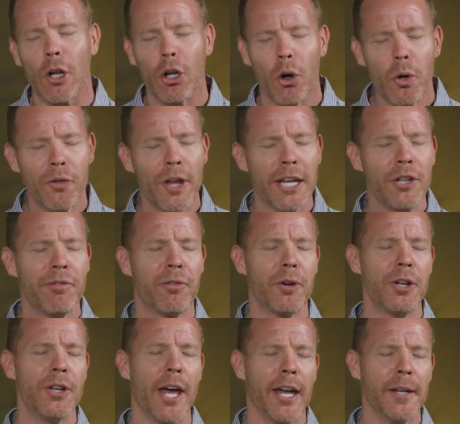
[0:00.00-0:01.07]
Lord, thank you for
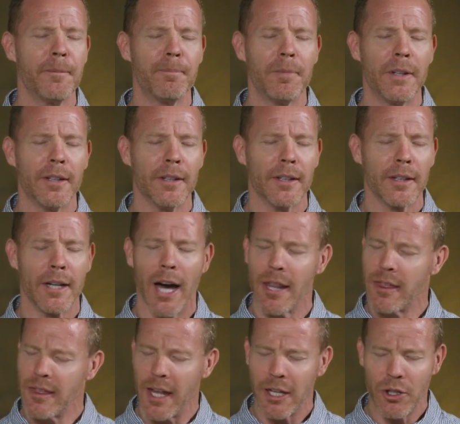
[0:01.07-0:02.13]
today.
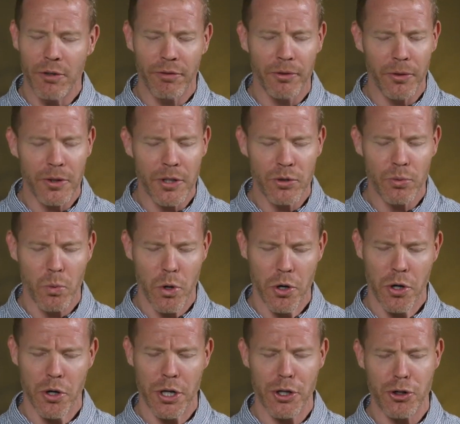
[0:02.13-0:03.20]
God, thank you for this
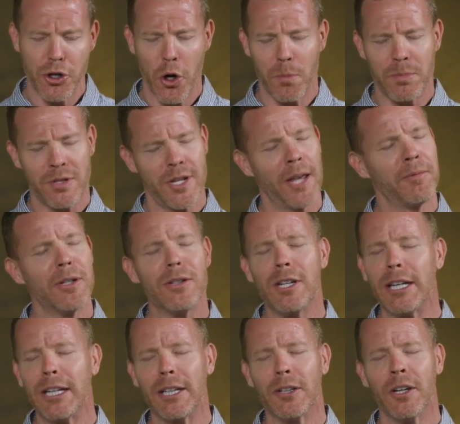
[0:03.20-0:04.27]
word in Job
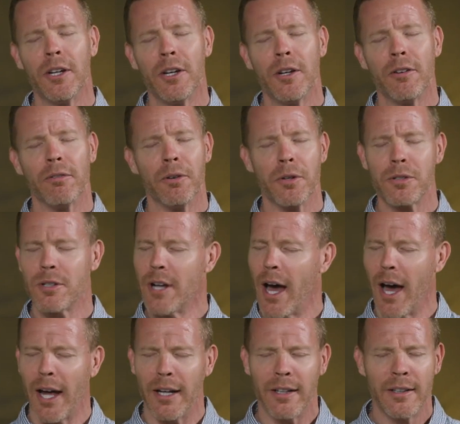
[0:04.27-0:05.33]
17, verse
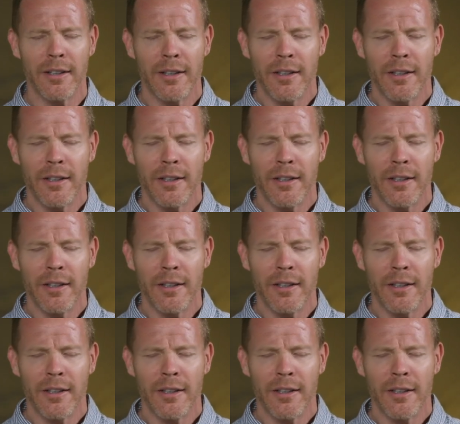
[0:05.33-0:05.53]
9.